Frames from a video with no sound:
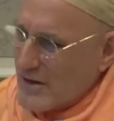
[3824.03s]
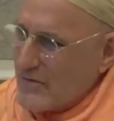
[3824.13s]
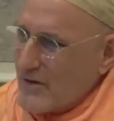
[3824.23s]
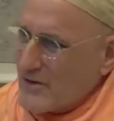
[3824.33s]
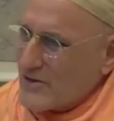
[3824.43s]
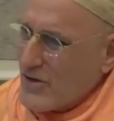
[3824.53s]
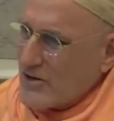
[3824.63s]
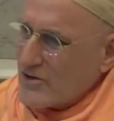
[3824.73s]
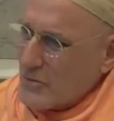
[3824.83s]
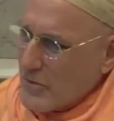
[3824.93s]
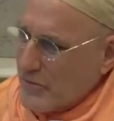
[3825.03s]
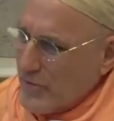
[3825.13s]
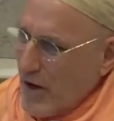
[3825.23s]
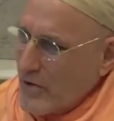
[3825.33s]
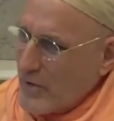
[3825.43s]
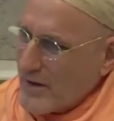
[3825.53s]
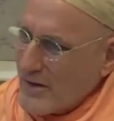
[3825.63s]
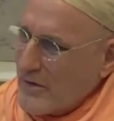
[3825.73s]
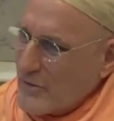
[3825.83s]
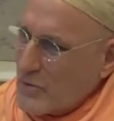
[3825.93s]
If Guru's given instruction,
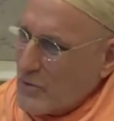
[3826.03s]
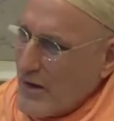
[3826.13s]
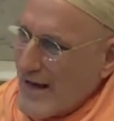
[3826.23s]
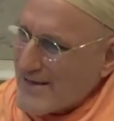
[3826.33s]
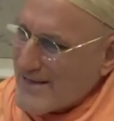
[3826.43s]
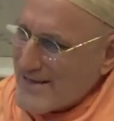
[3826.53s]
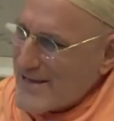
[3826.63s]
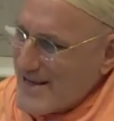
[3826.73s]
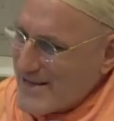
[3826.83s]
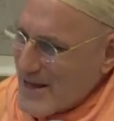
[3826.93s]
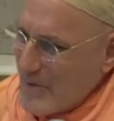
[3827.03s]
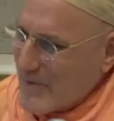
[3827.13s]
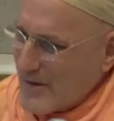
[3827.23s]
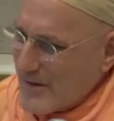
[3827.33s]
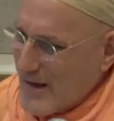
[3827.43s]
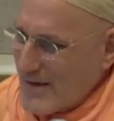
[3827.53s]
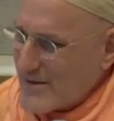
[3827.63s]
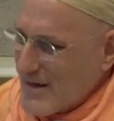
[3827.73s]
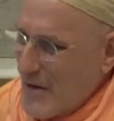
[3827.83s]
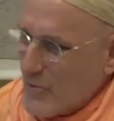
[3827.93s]
we're following it. And if Guru hasn't said
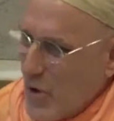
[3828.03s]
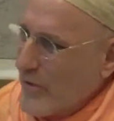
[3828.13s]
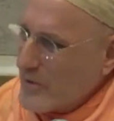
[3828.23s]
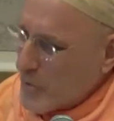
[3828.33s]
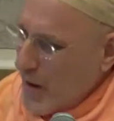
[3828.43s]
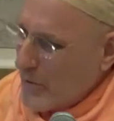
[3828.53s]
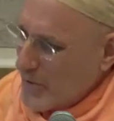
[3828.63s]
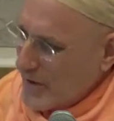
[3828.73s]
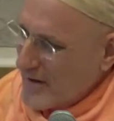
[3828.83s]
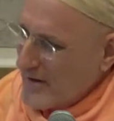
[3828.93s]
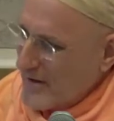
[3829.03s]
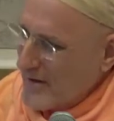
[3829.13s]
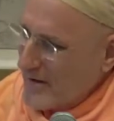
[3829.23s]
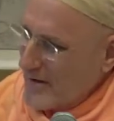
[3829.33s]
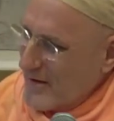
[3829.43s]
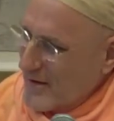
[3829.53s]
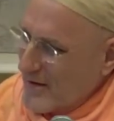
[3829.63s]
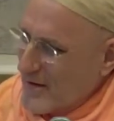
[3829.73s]
something that it's not going properly,